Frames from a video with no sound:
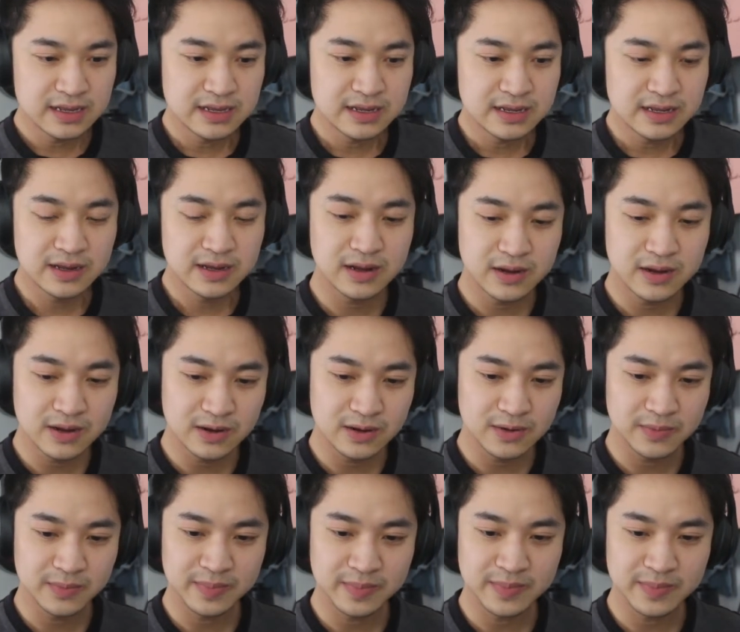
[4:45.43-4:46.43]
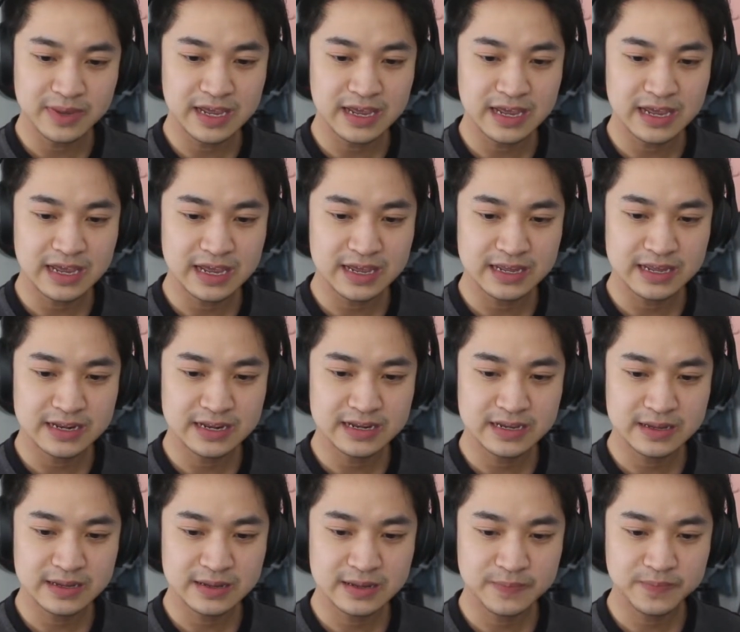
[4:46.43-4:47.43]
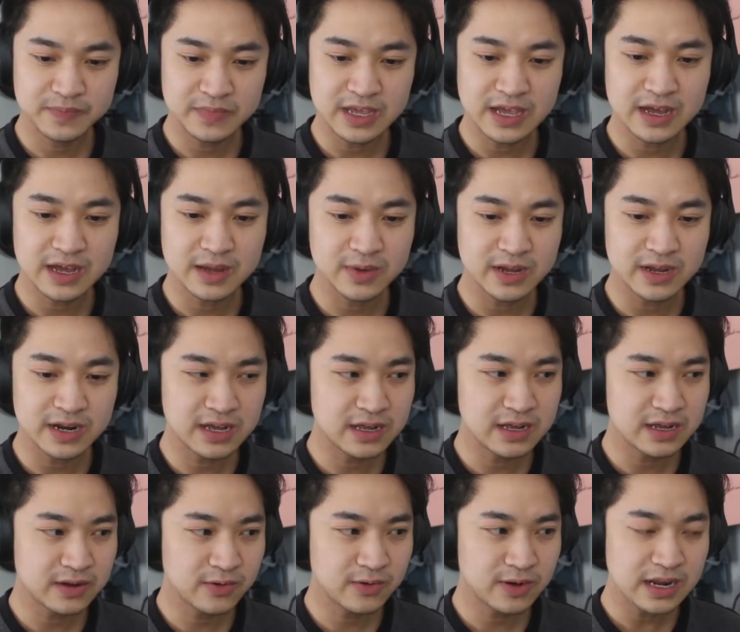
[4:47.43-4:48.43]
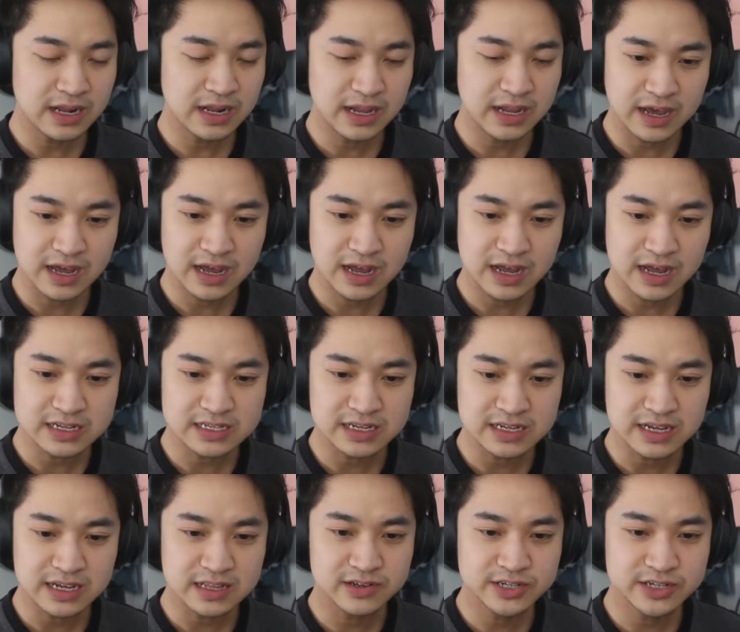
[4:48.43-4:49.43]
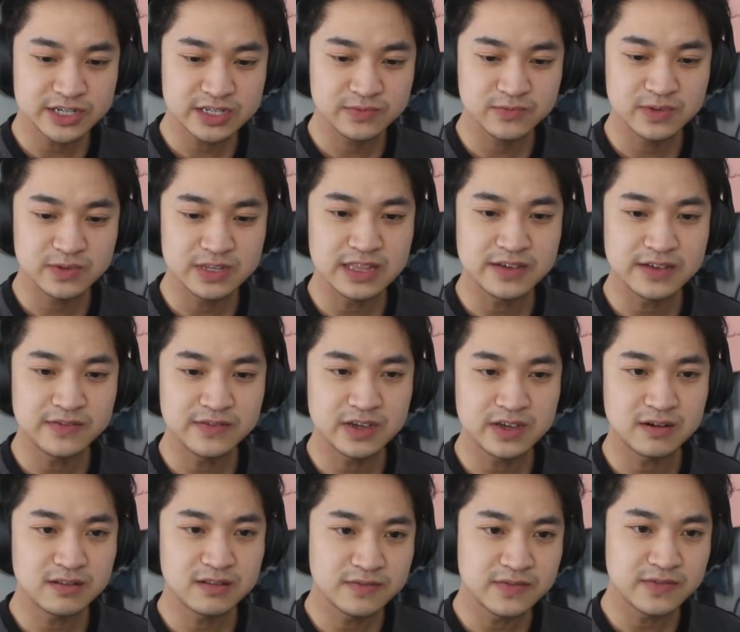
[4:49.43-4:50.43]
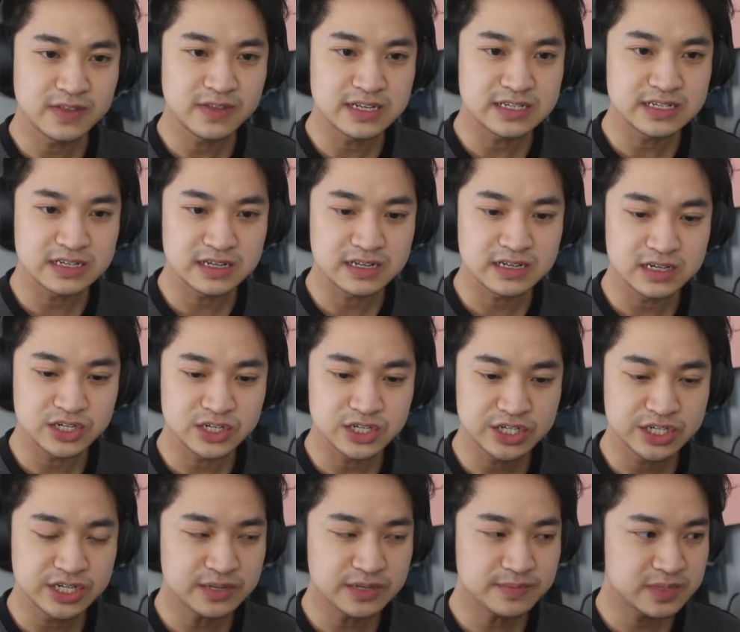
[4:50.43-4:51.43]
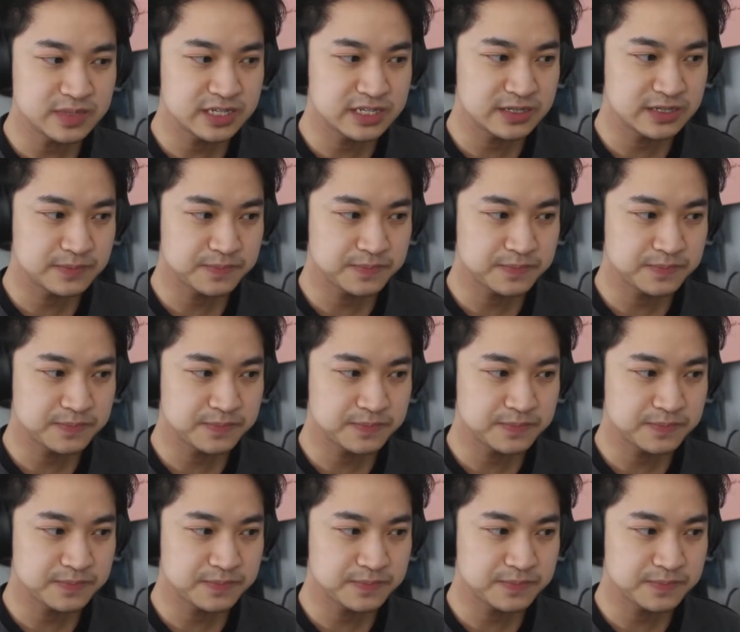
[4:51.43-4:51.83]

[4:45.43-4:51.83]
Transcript: Oh, man. Yeah, but a great cast. Yeah, they're just reliving all of these uh, ships.